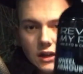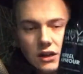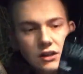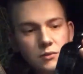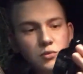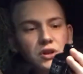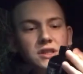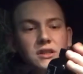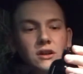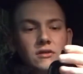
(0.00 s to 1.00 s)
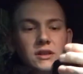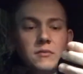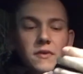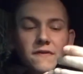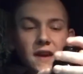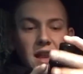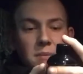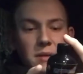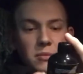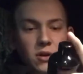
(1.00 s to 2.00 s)
It's pretty cool. It's in a fairly
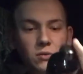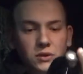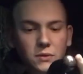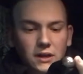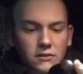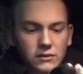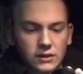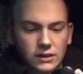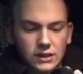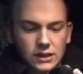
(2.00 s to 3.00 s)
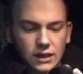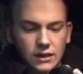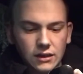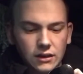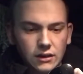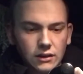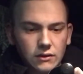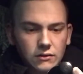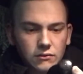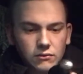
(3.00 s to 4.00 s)
big bottle as well. Does it say
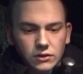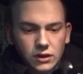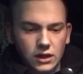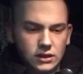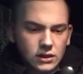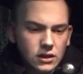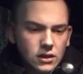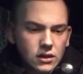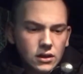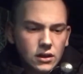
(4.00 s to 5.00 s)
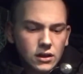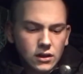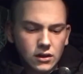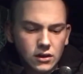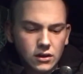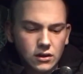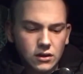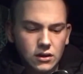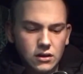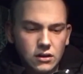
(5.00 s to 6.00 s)
what size?
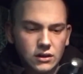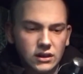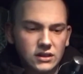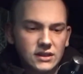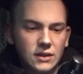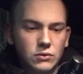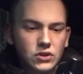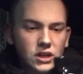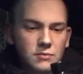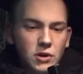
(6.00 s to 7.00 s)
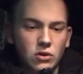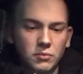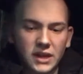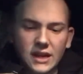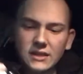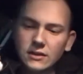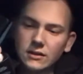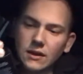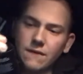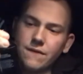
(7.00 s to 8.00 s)
No, it doesn't say what size bottle, but that
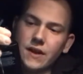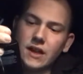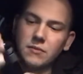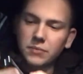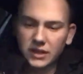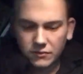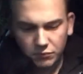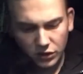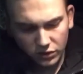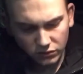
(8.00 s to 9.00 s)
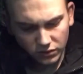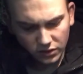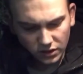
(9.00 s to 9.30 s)
is a fairly big bottle.